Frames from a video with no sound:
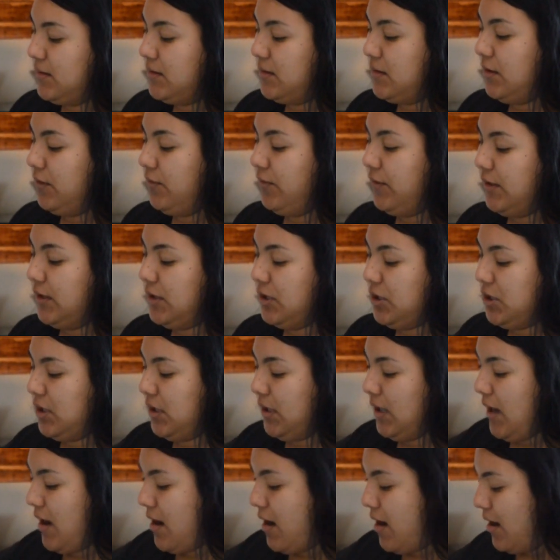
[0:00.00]
to finish
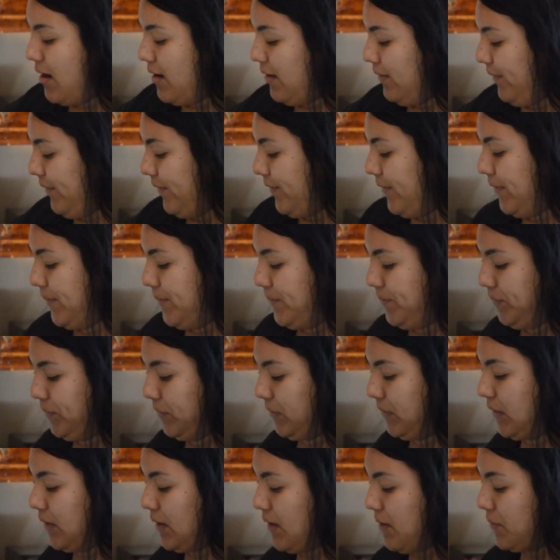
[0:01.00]
it off,
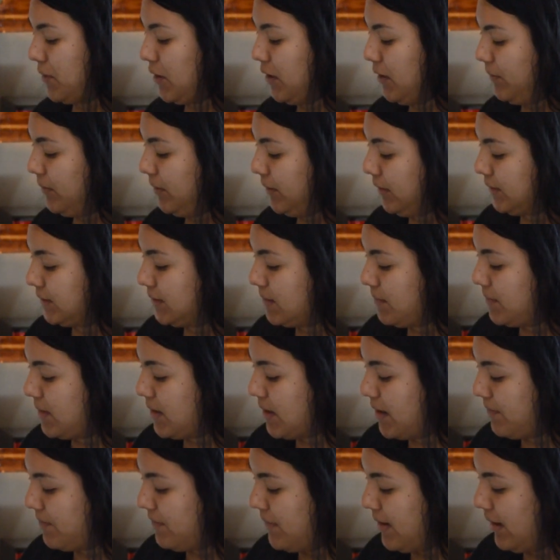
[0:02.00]
I'm going to put some
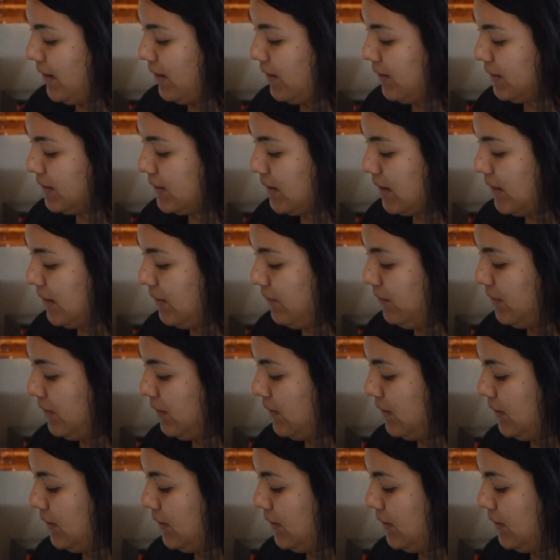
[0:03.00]
nutmeg on top.